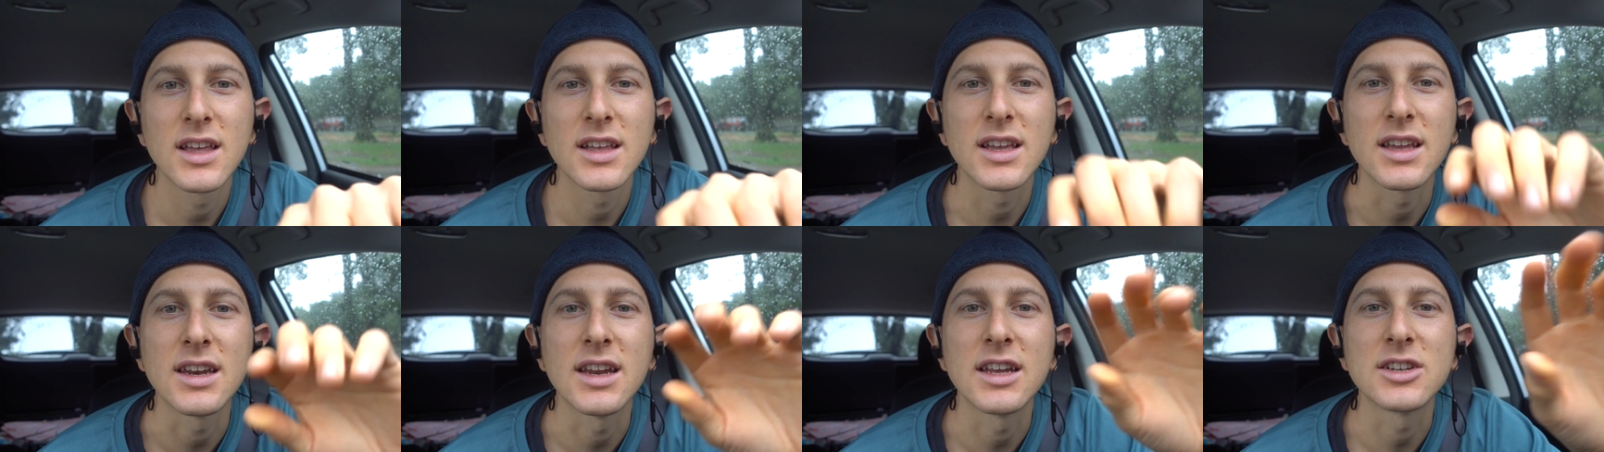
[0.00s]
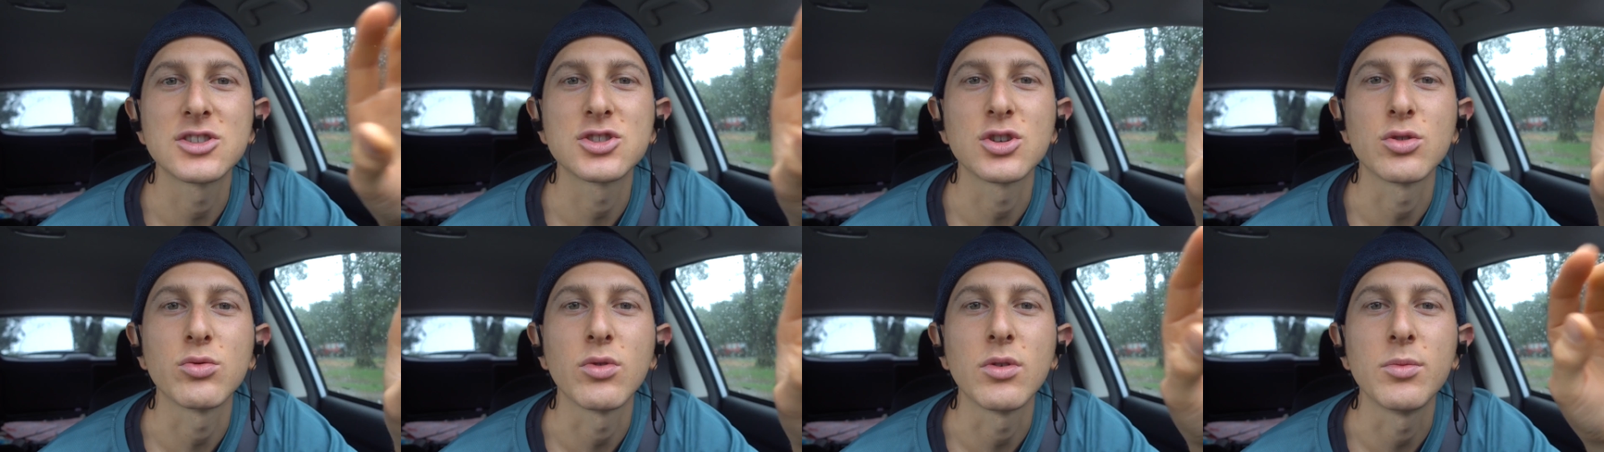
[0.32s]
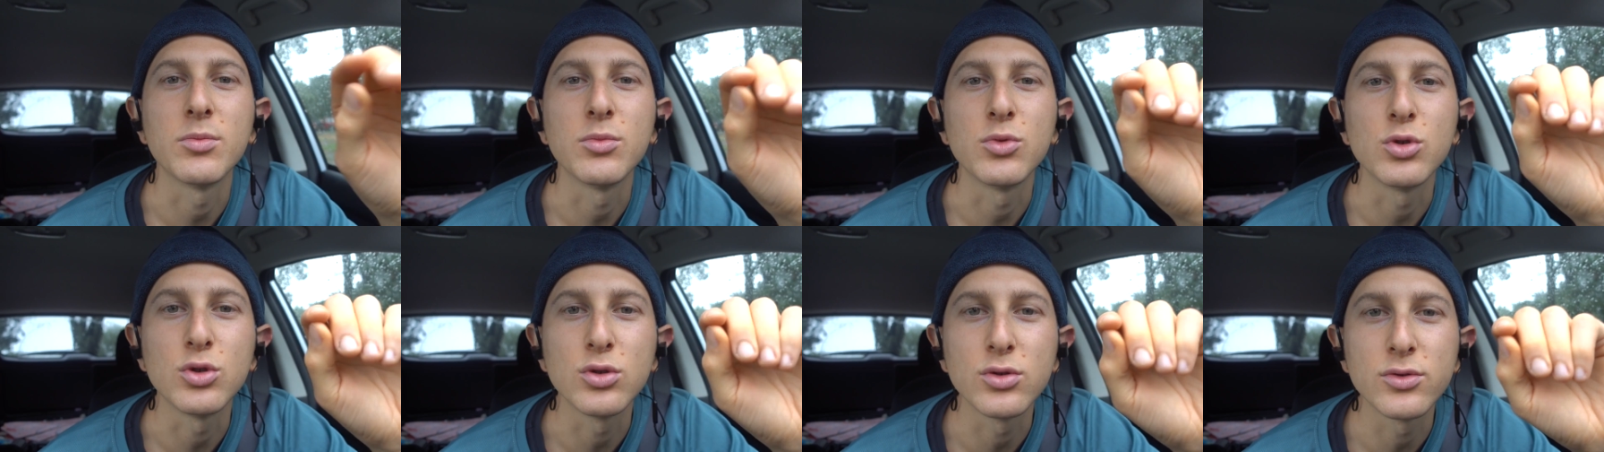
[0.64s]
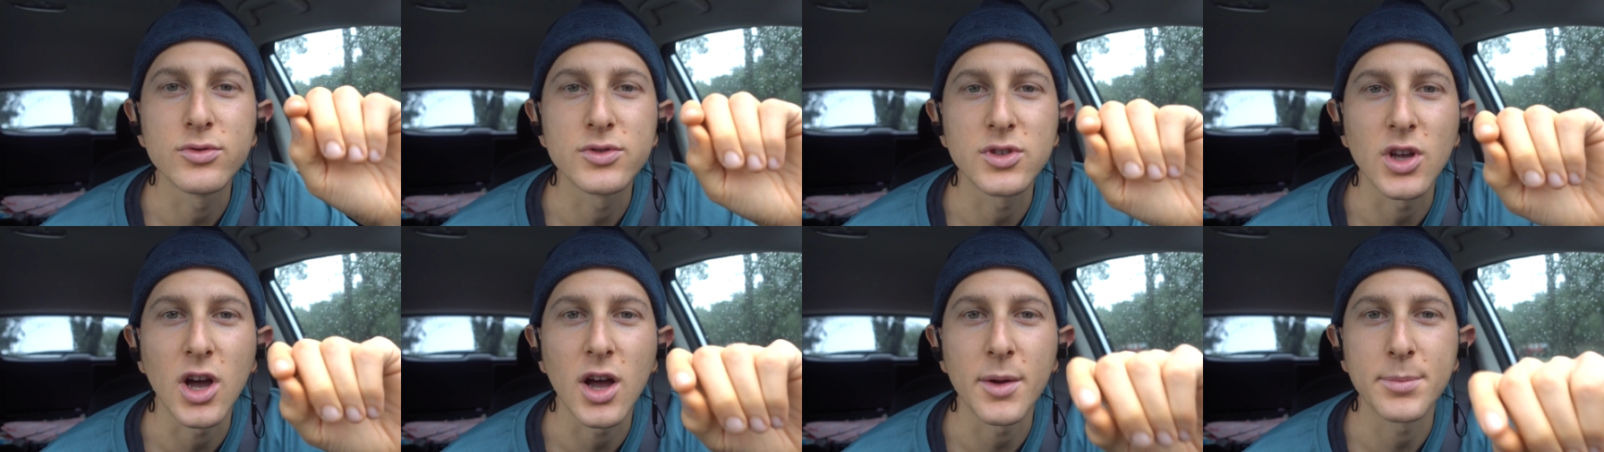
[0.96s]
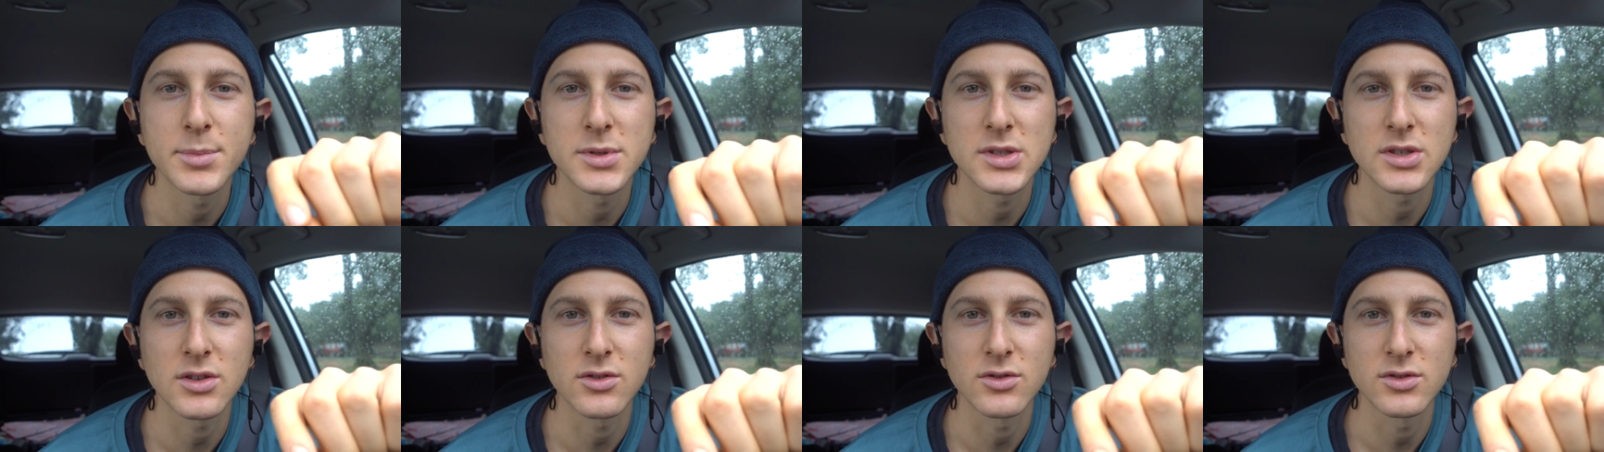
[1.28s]
Ganesha removes
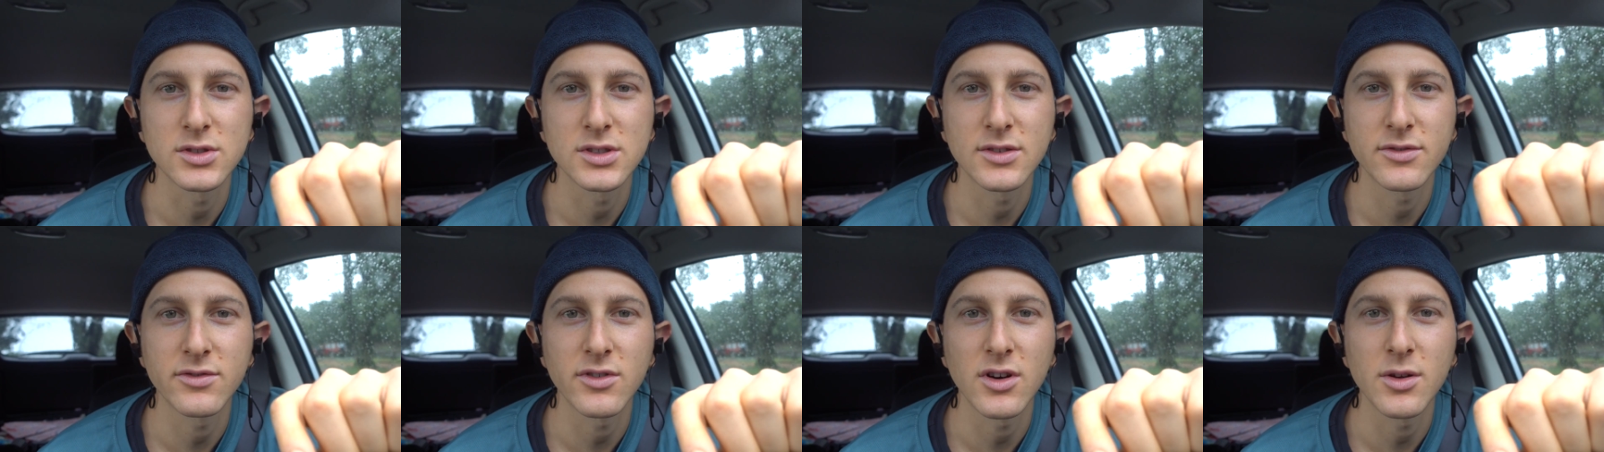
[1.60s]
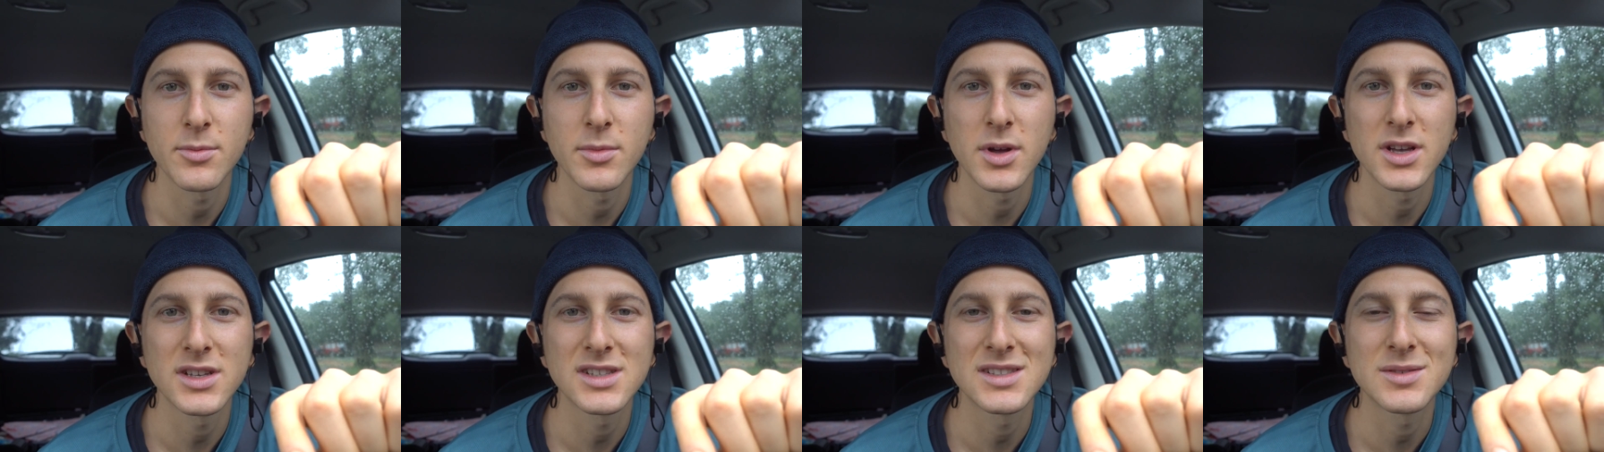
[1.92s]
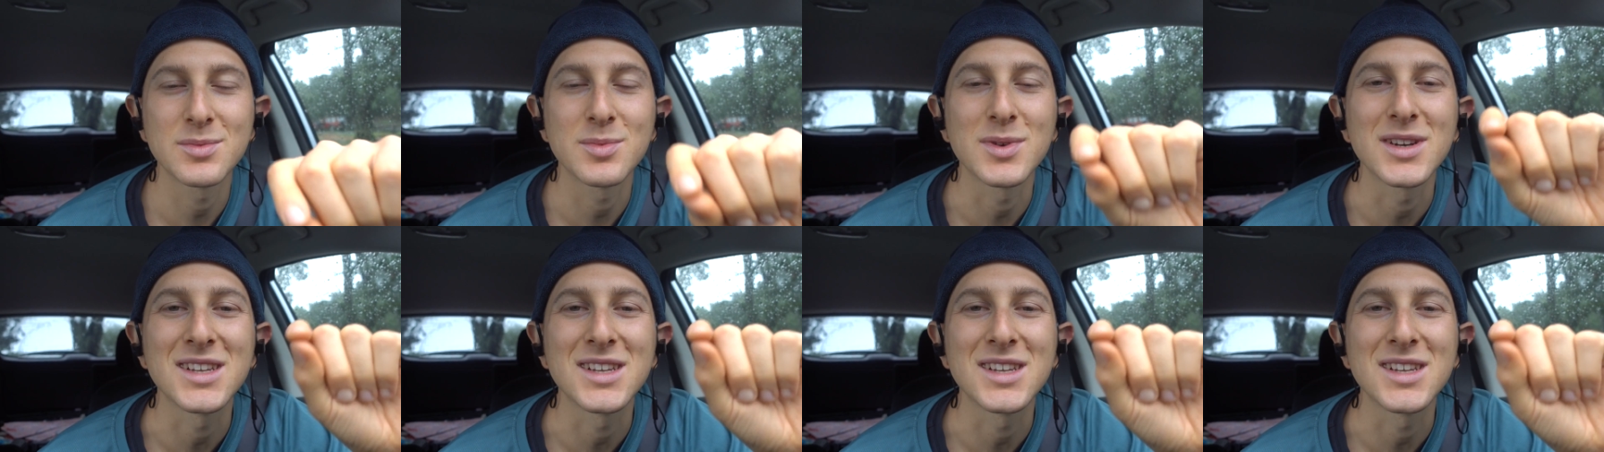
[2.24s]
obstacles from us,